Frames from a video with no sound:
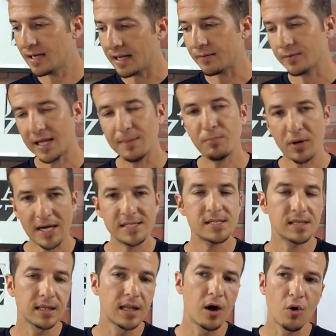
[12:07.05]
They priced
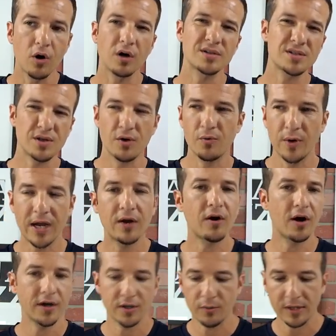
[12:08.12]
lower, so we could
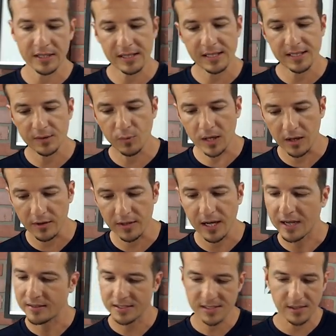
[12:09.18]
argue whether they did well or
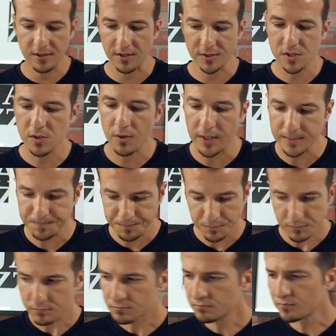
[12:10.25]
not. It's a long story.
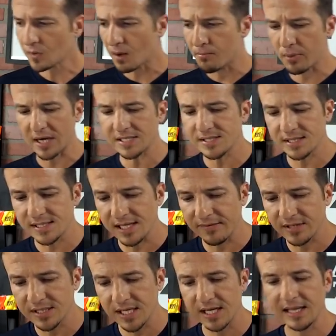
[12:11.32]
Priced at
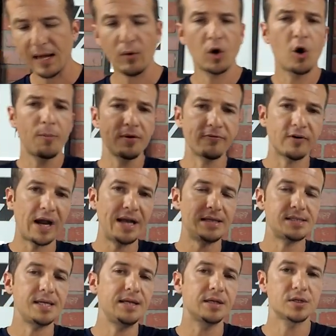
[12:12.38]
17, they were hoping for
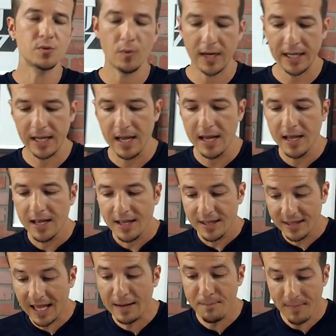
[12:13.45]
18 to 20.
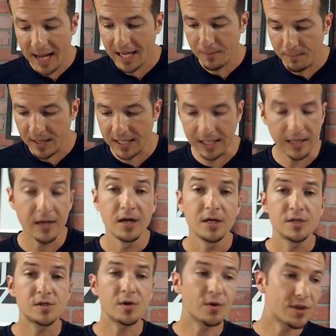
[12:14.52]
They make money.
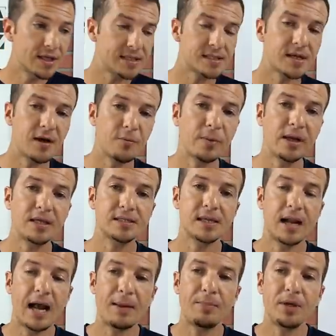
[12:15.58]
So this company is an
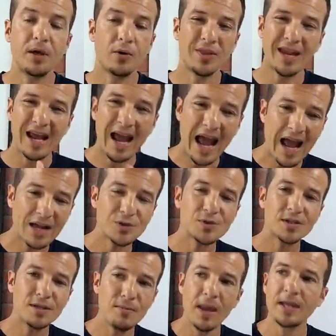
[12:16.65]
IPO that actually
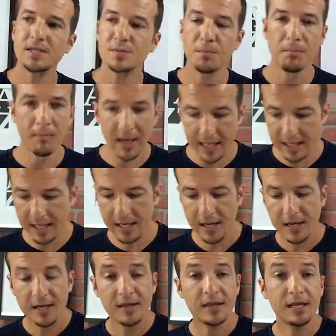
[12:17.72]
makes money
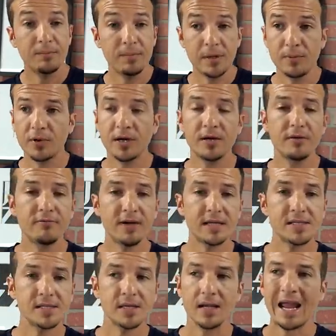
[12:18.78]
that people can
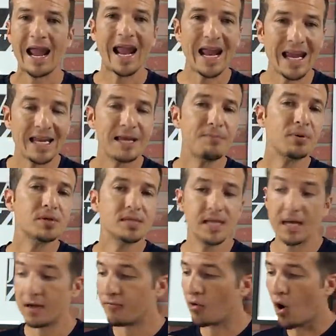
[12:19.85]
invest in. 80%
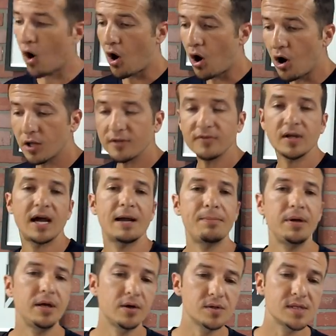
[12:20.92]
of all of the
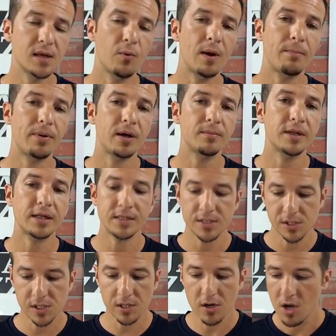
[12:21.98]
IPOs that went public this
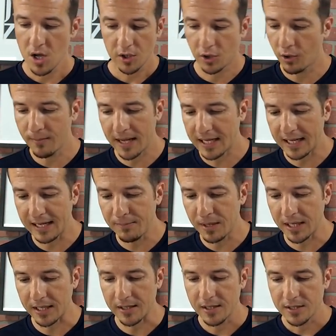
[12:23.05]
year don't make any
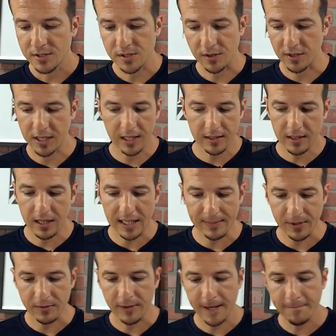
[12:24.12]
money. So they're getting clobbered,
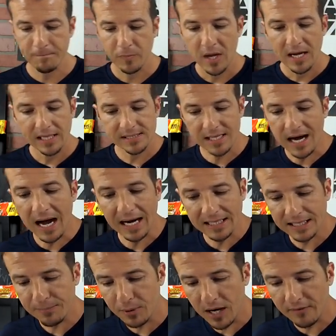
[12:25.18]
right? It's a highly
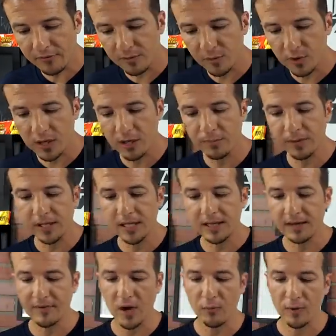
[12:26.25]
profitable company. They've
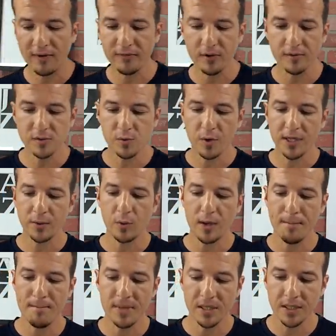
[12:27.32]
got revenue of $21
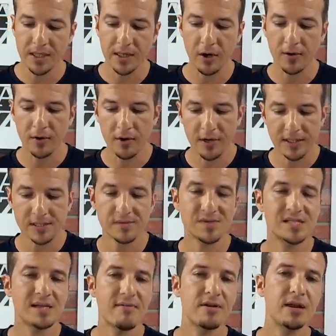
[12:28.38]
million on earnings of
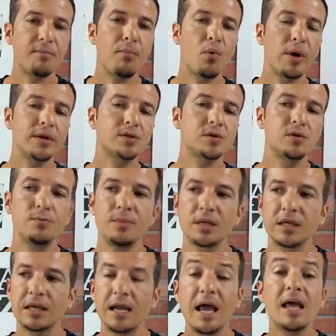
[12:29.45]
$70.2
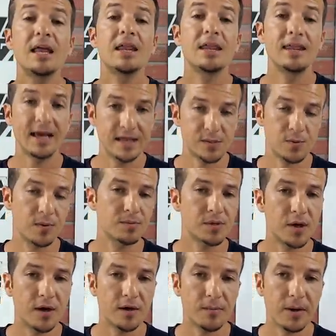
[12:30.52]
million. That's what I'm
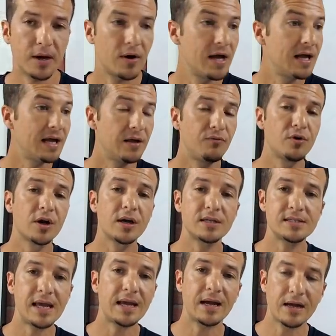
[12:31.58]
talking about. If you're gonna
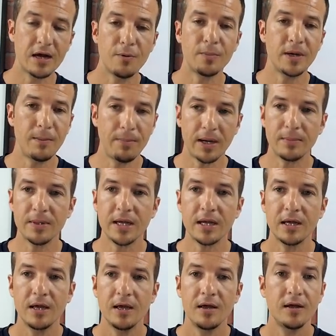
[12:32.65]
take a company public,
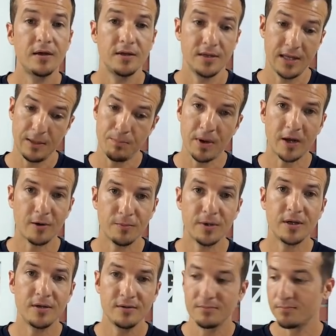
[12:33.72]
it better
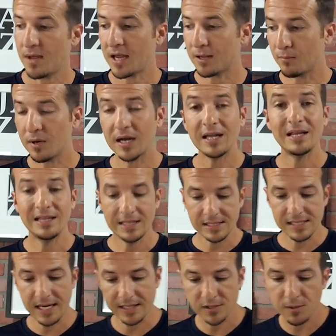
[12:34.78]
be making money. These
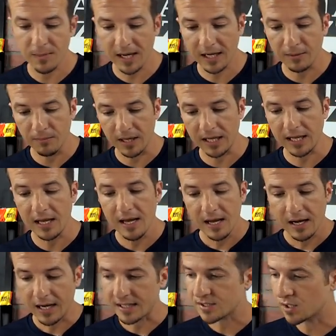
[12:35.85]
guys are making money.
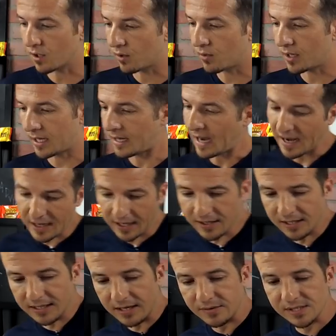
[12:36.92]
I
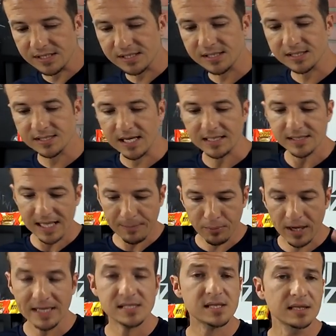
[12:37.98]
think that was a success. They
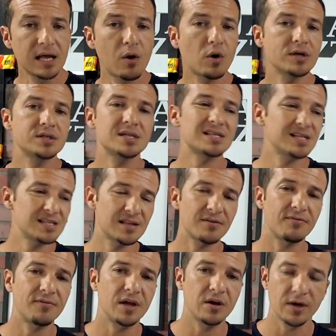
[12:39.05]
priced lower just because of the
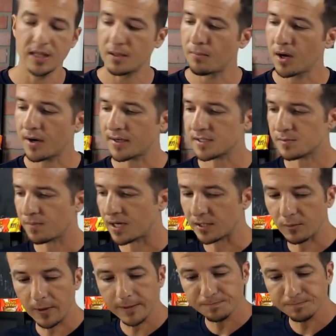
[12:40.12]
fear in the markets, by the way.